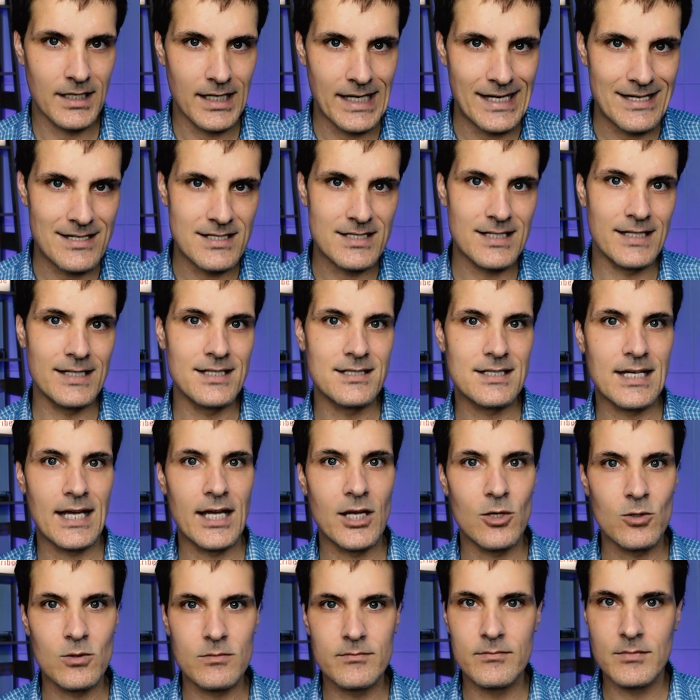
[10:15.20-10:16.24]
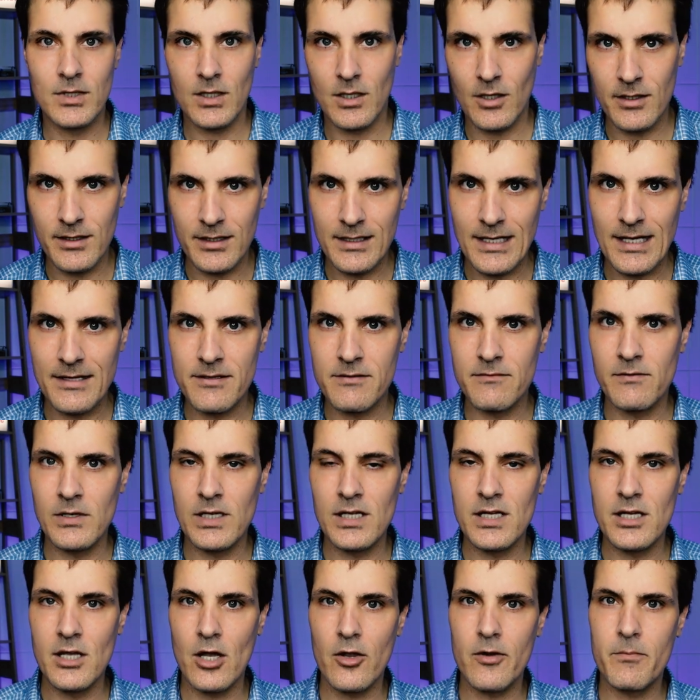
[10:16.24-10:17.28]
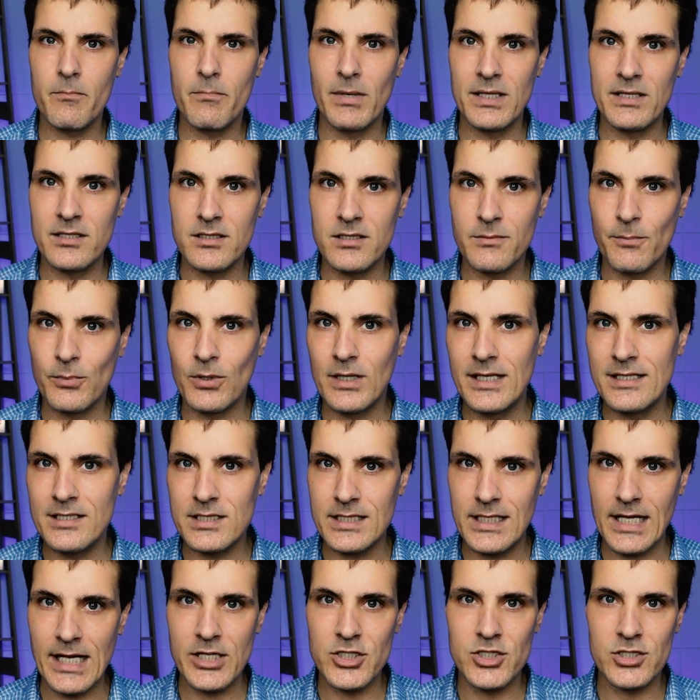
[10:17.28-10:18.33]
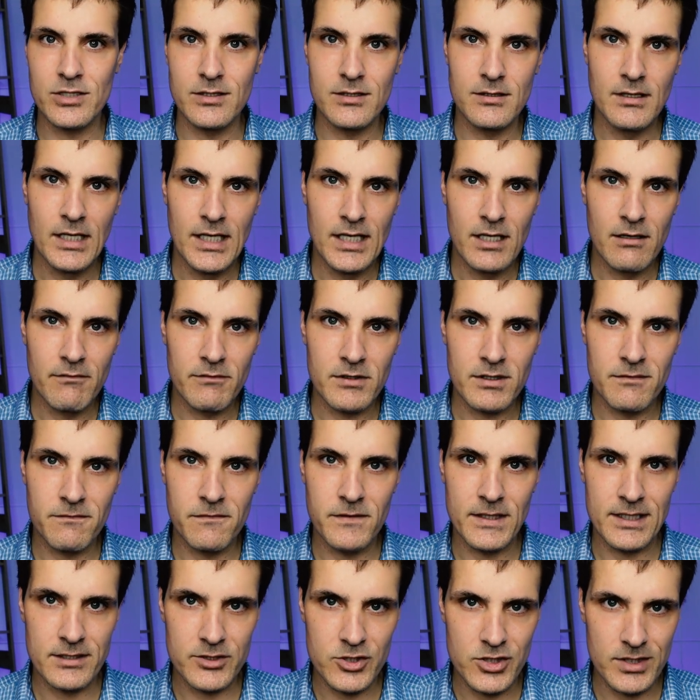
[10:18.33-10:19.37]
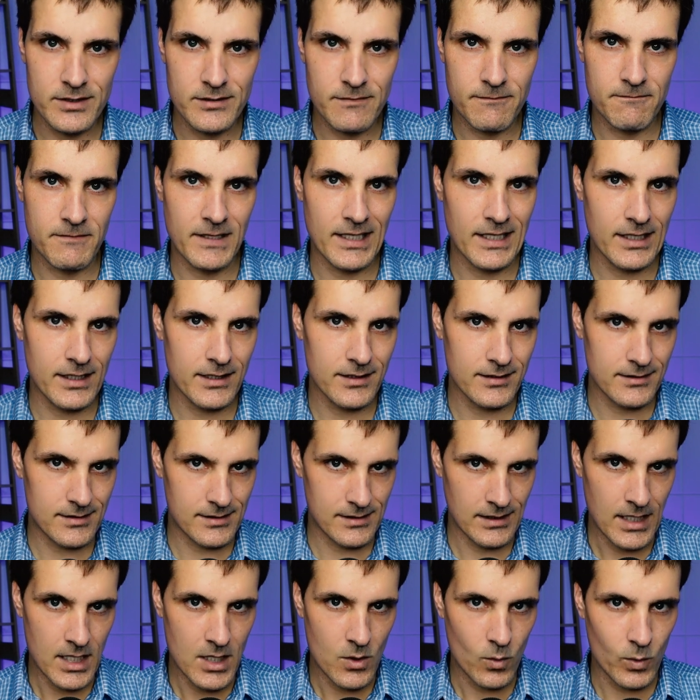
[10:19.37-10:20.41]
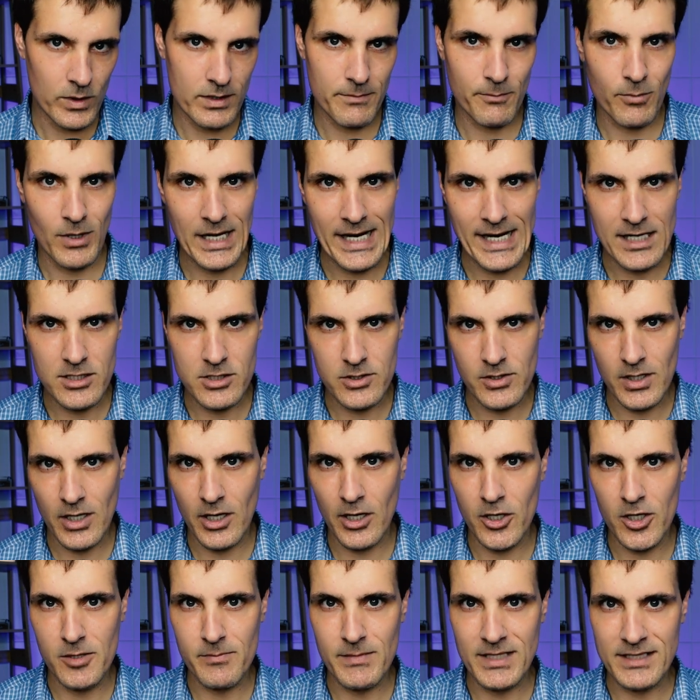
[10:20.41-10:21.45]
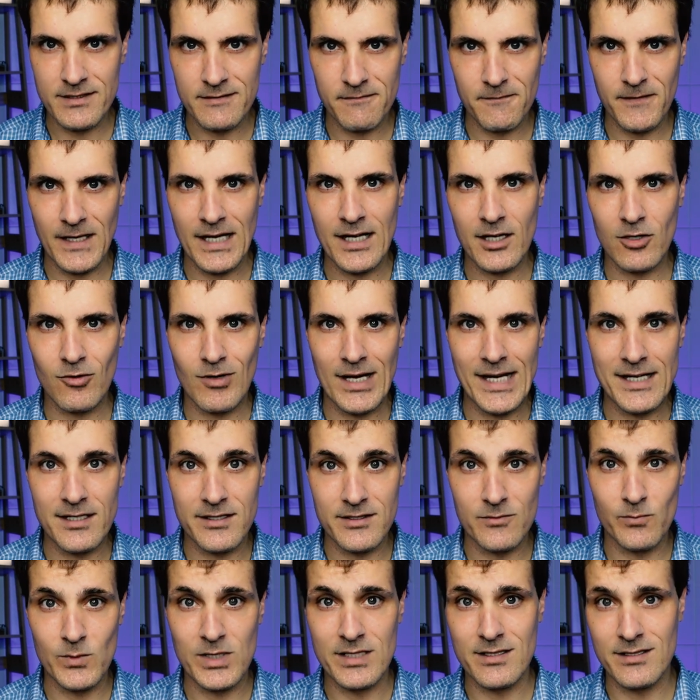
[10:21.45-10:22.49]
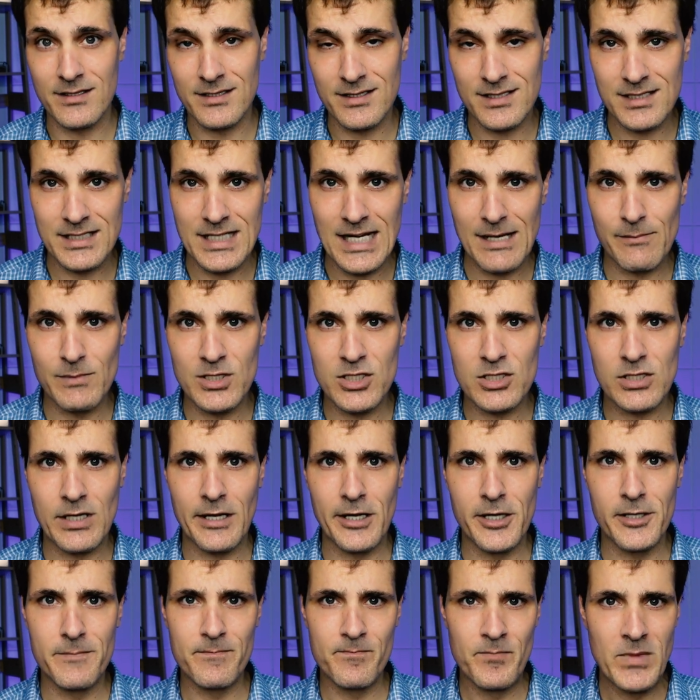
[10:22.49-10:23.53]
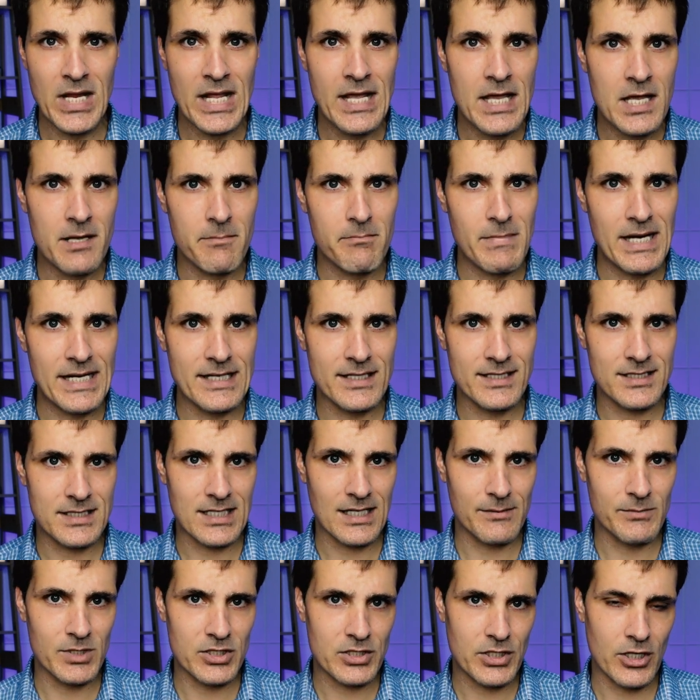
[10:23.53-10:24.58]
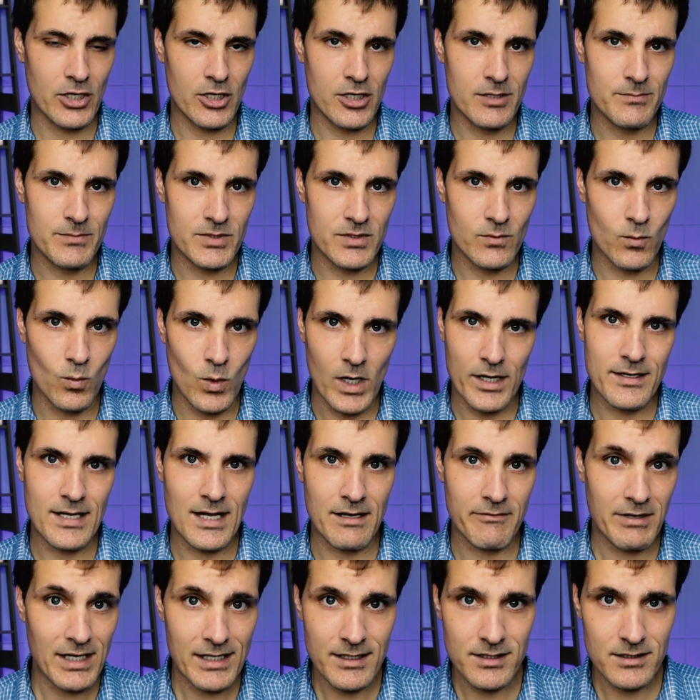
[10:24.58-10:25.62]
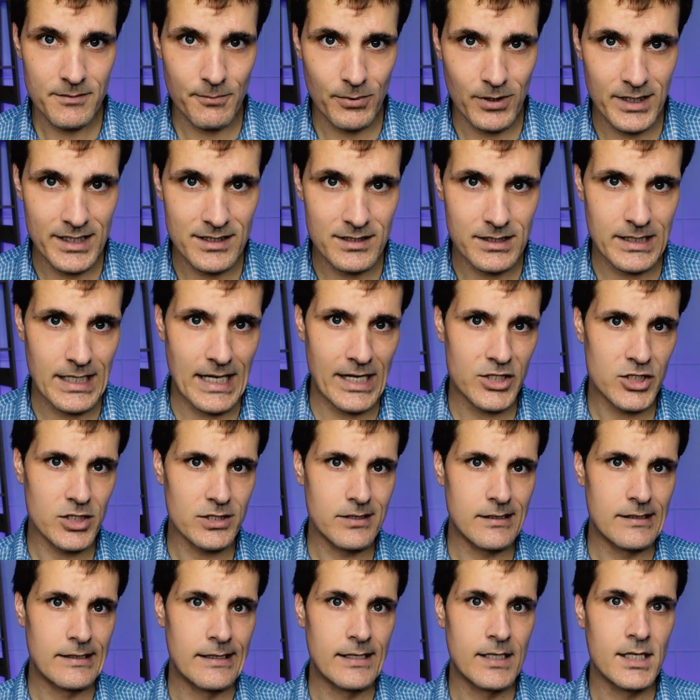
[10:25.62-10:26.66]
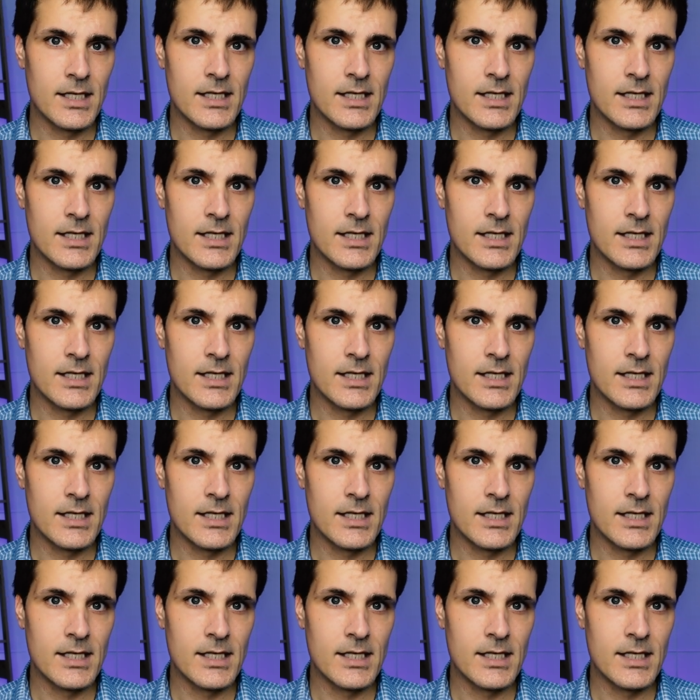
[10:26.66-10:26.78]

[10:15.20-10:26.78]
in detail on another video. But the depreciation for your fixtures, fittings with a brand new home is far greater than with an established home. Many established homes won't have any depreciation,